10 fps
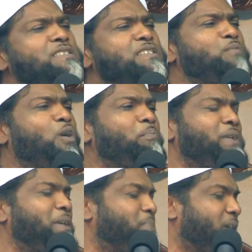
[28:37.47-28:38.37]
there's more
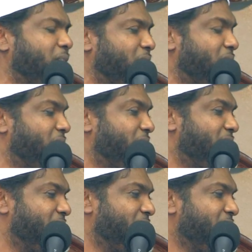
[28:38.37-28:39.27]
people.
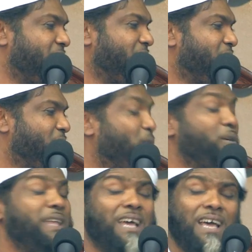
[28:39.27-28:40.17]
Oh
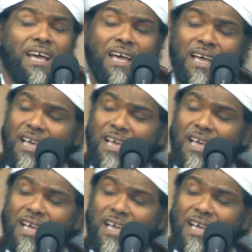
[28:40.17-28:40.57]
yeah.